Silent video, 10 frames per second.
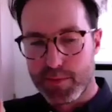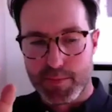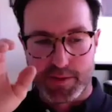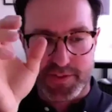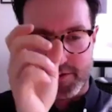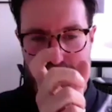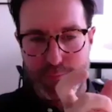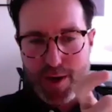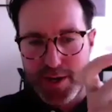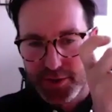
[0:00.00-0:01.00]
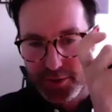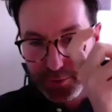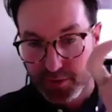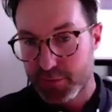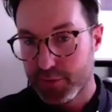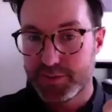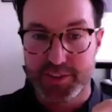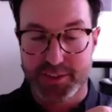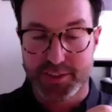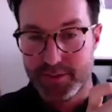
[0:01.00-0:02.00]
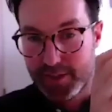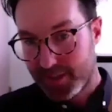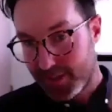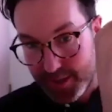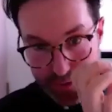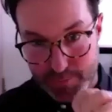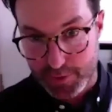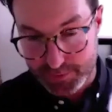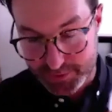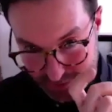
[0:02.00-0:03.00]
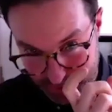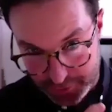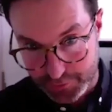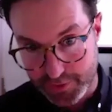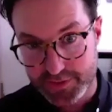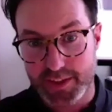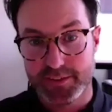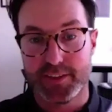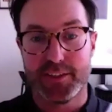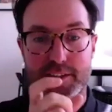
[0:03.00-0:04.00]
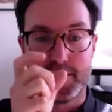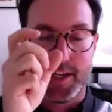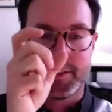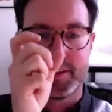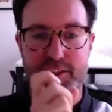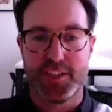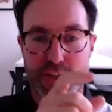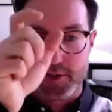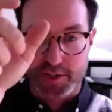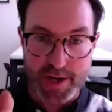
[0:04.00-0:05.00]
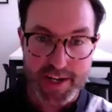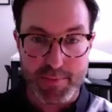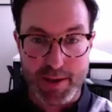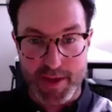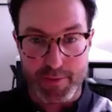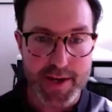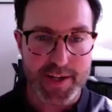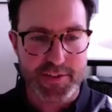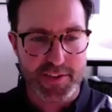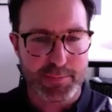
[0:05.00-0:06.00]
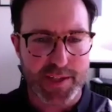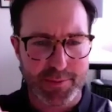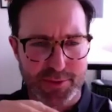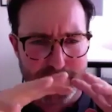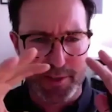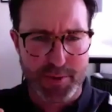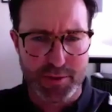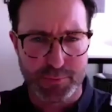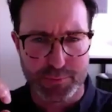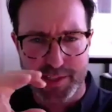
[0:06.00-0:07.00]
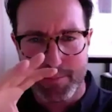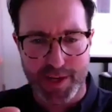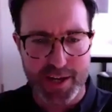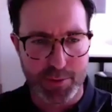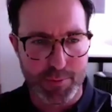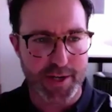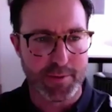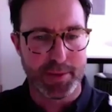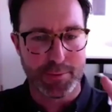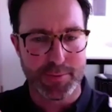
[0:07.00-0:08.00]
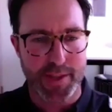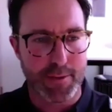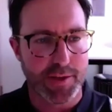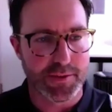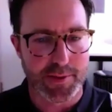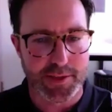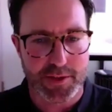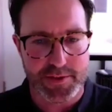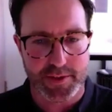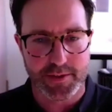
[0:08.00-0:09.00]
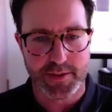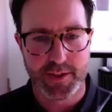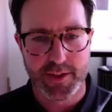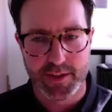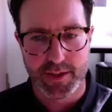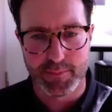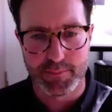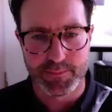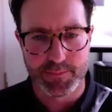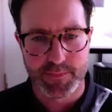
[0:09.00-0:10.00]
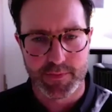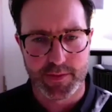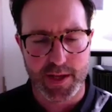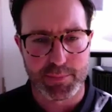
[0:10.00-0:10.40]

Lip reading: but section 1, you can do in the first section, bottom section, you do in the second section, and you can break them up that way. And it just becomes a really beautiful templatable way to build that one-to-one coaching, that